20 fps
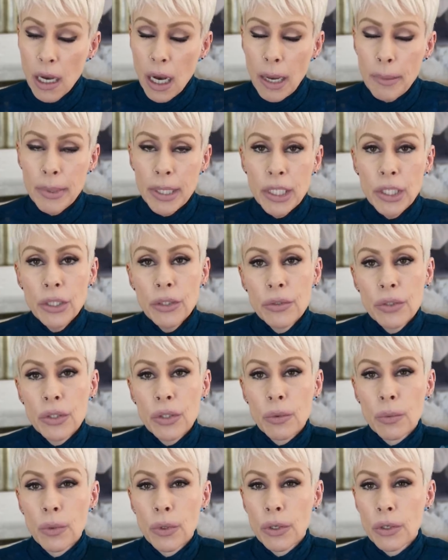I'm going to use
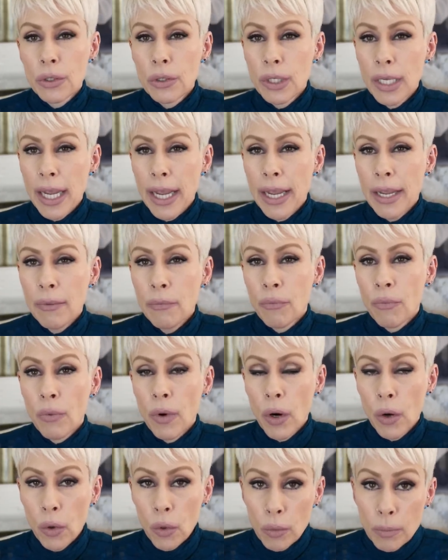the word, a
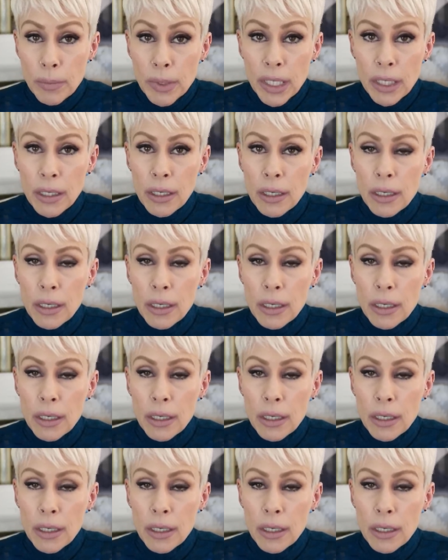robed